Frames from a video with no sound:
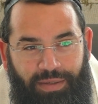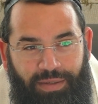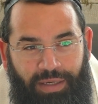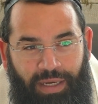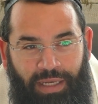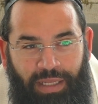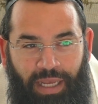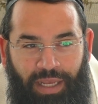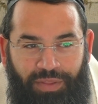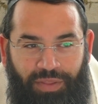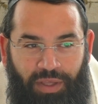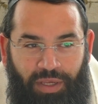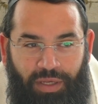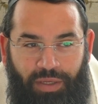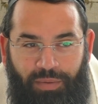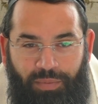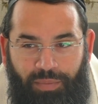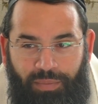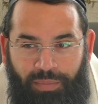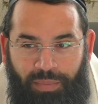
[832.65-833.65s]
right? I
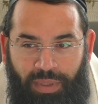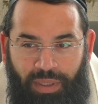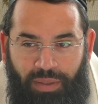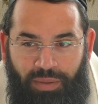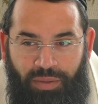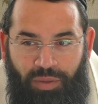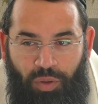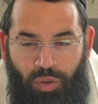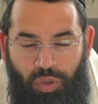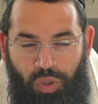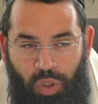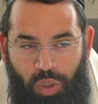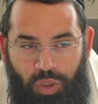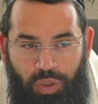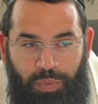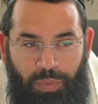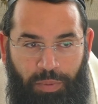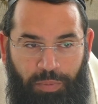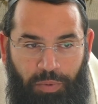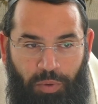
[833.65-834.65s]
think
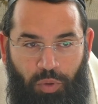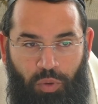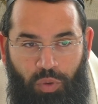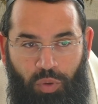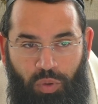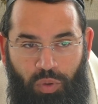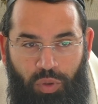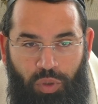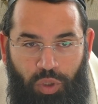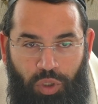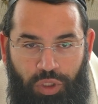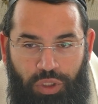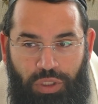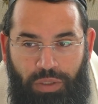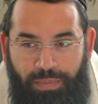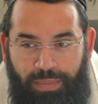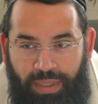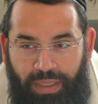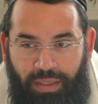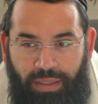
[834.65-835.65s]
those people who used
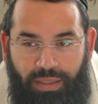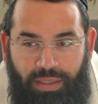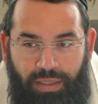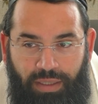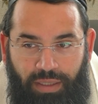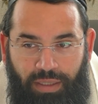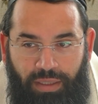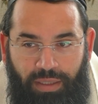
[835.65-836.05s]
to milk